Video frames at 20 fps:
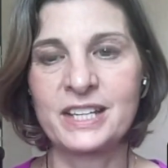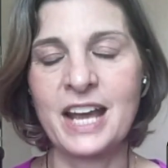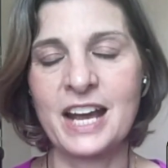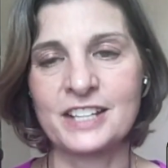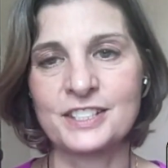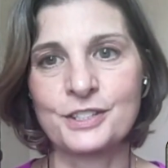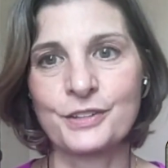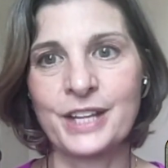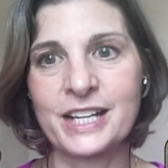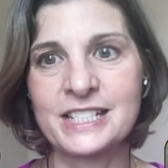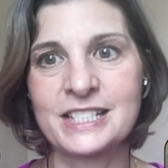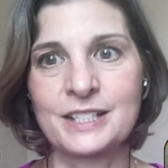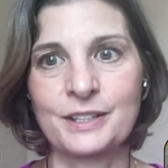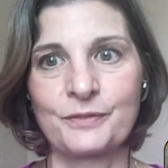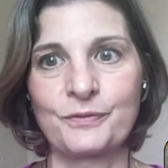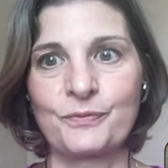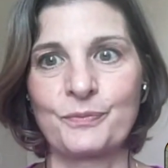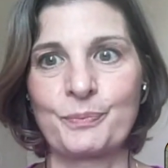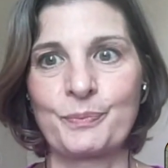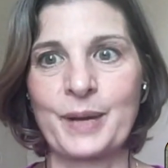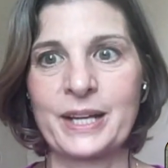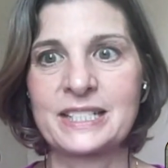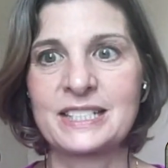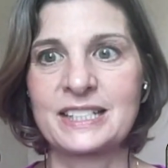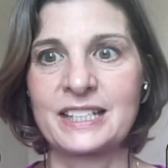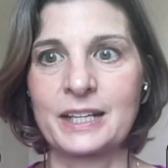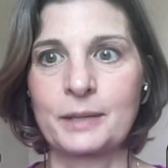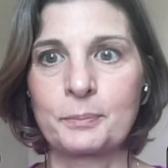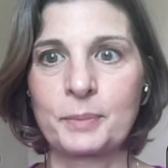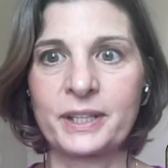Yeah, so that's the best
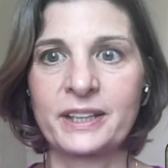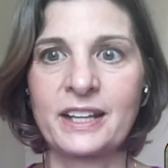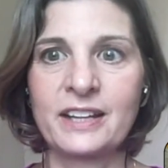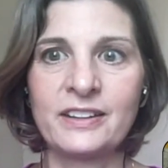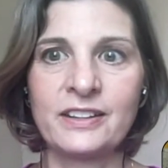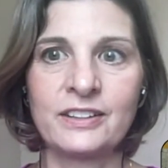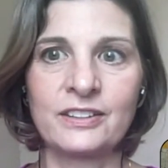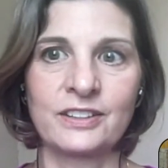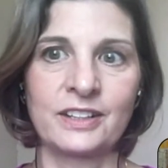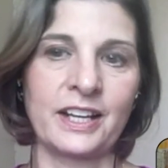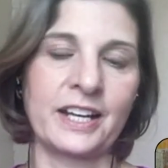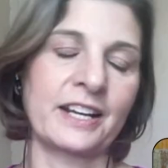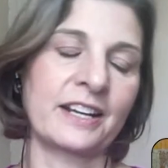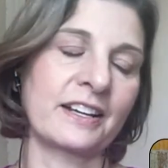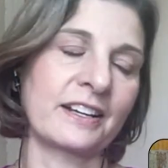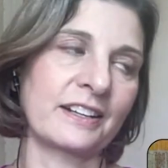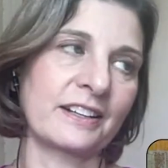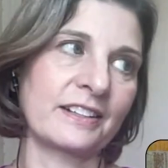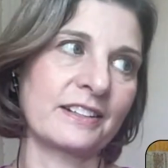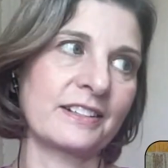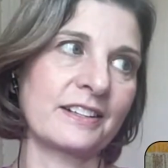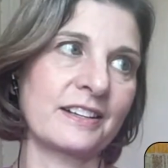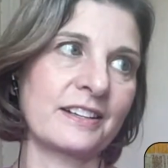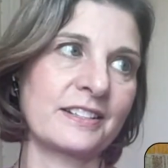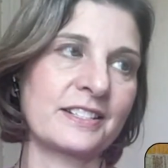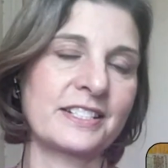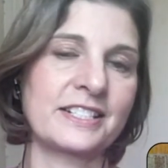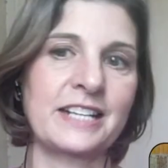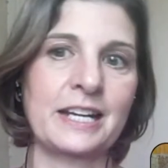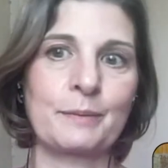thing. But then there are like
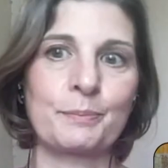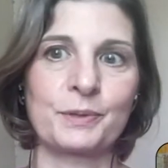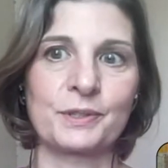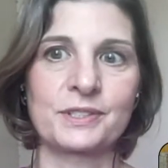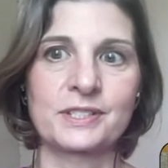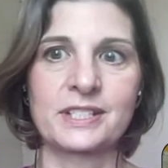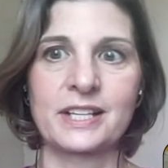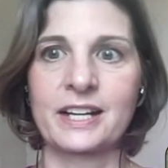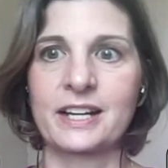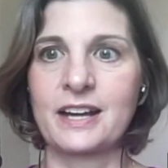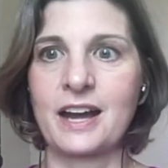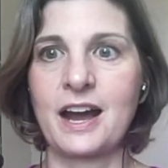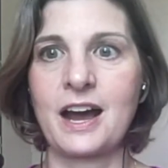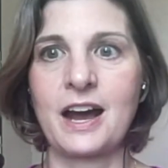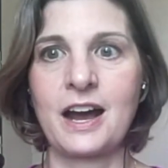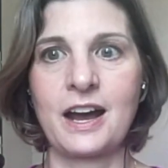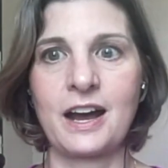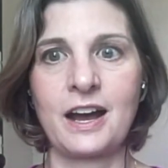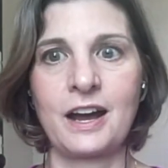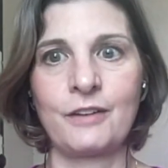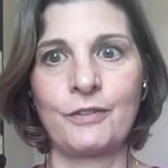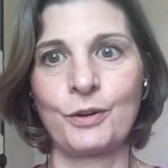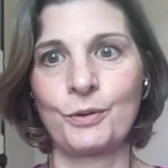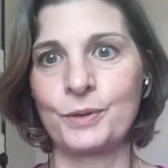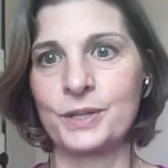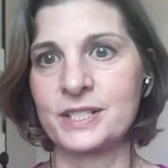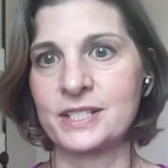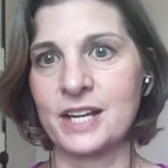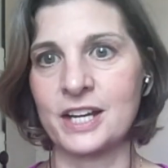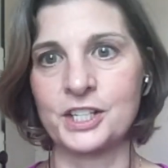staples. Like, I've
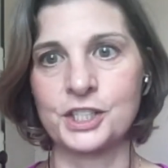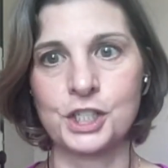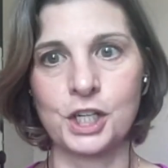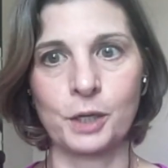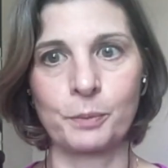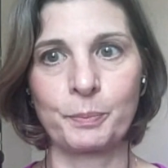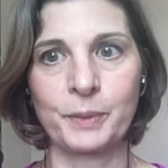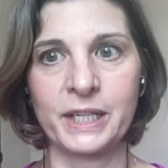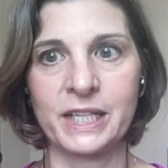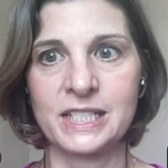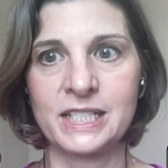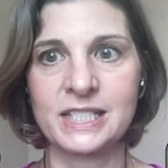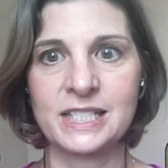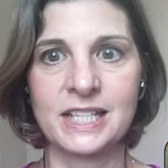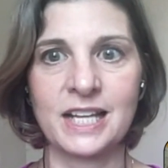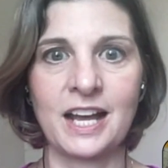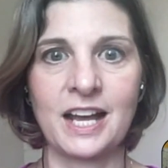always got Sharpies.